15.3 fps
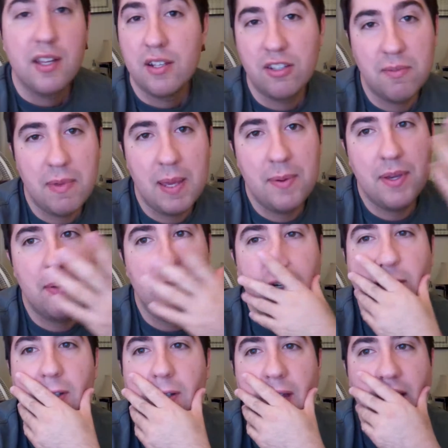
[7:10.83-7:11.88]
So maybe
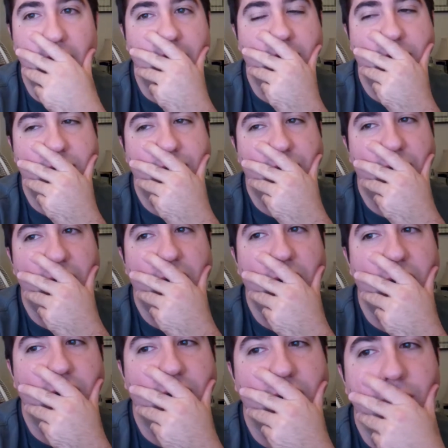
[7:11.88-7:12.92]
we'll do that on
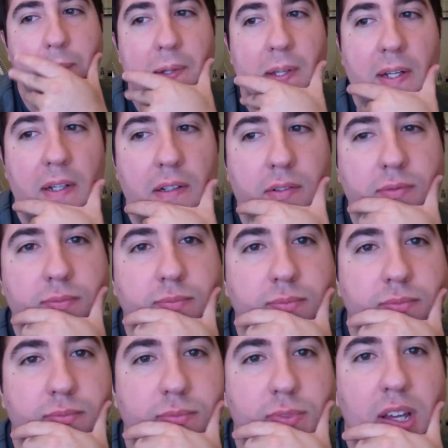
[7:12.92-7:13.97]
Friday. Turning off my
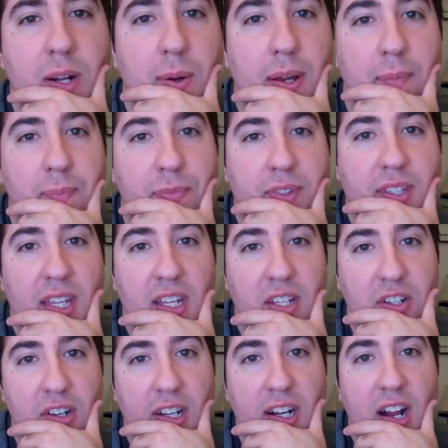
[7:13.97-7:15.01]
computer. Anyway, Katie's
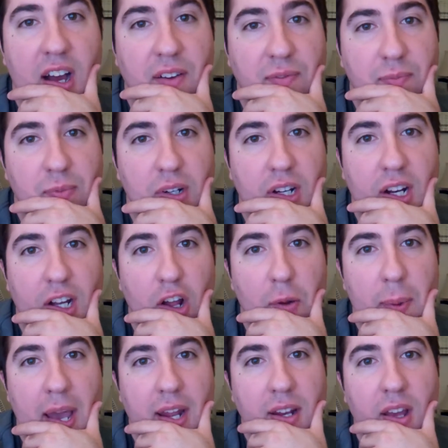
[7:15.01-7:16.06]
turning it off. We're going to go
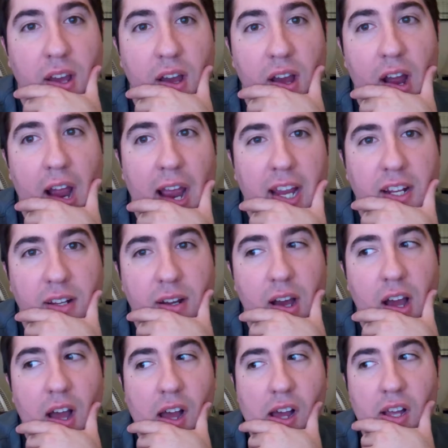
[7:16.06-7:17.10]
to bed. Alright,
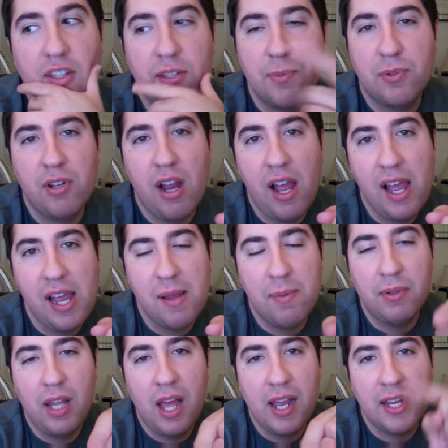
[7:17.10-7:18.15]
uh, subscribe,
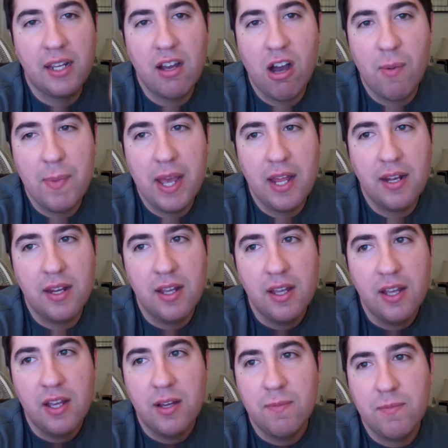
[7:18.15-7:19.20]
like, comment,
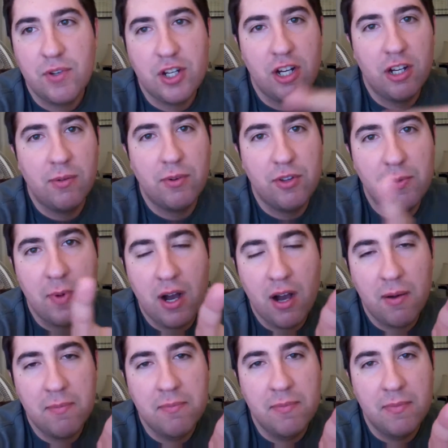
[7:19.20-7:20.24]
share it with your
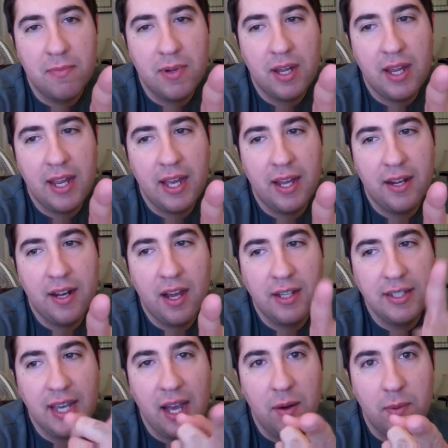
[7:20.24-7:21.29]
mom. And uh,
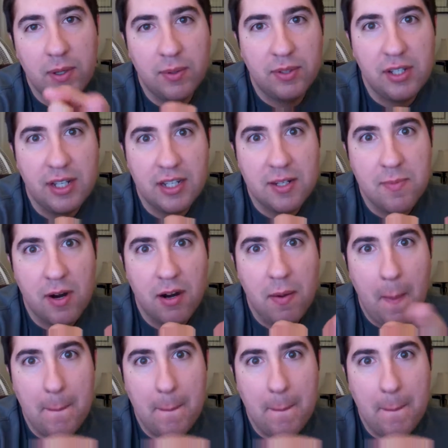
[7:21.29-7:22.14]
yeah, we will see you guys tomorrow.